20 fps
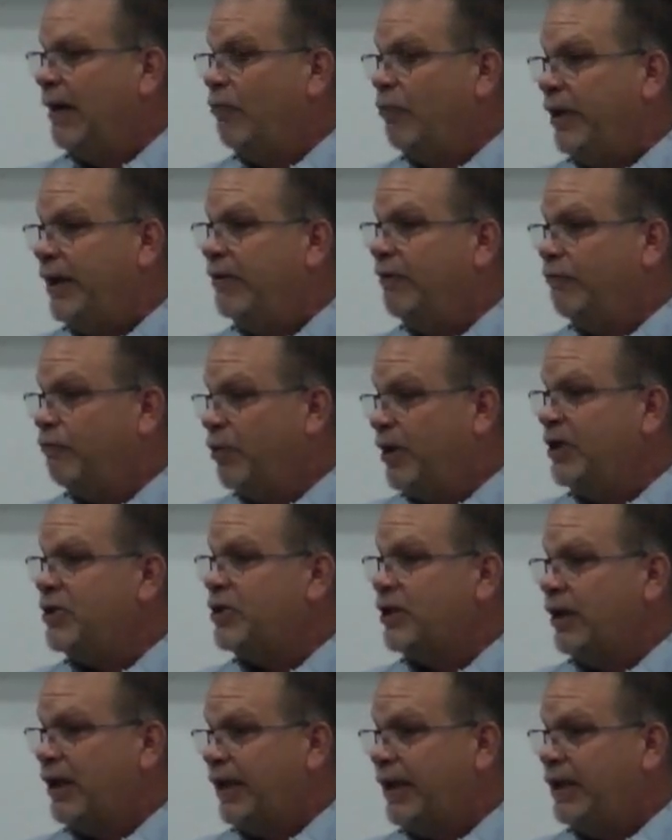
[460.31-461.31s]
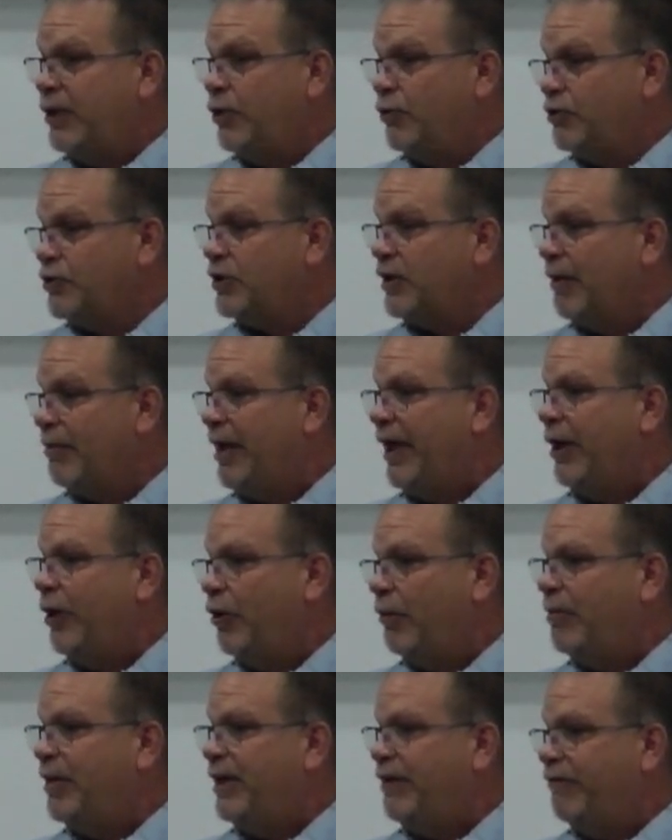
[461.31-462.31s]
We have recently used some
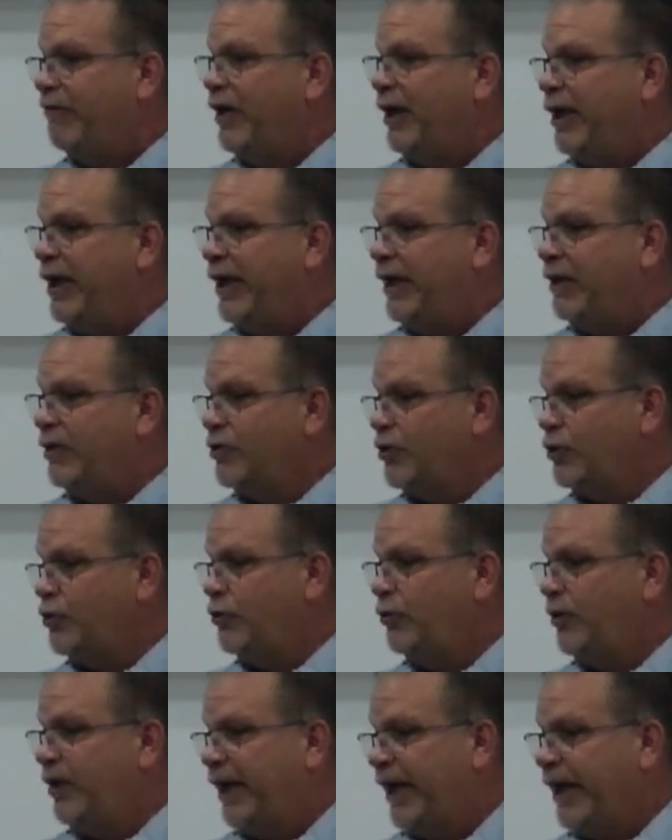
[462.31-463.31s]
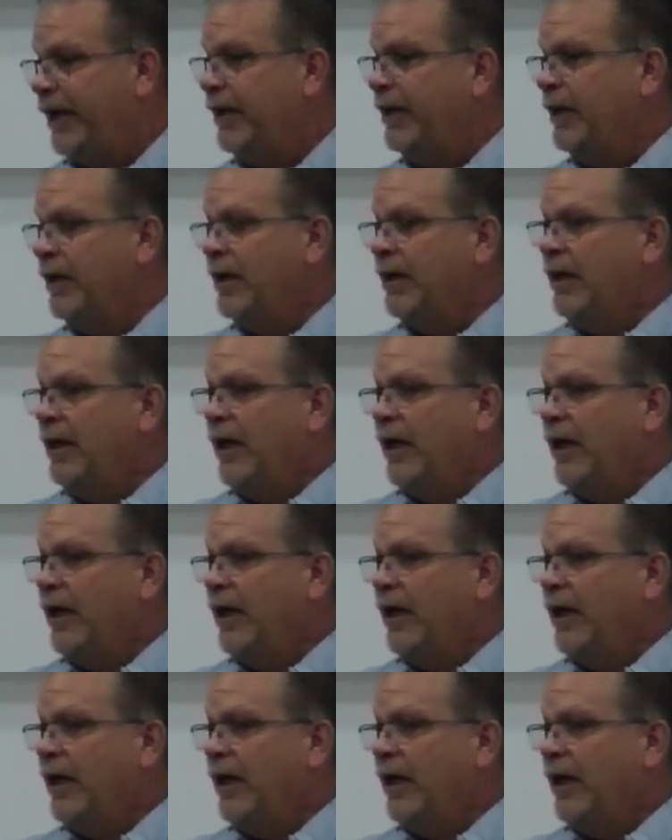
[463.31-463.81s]
ARP funding to do that,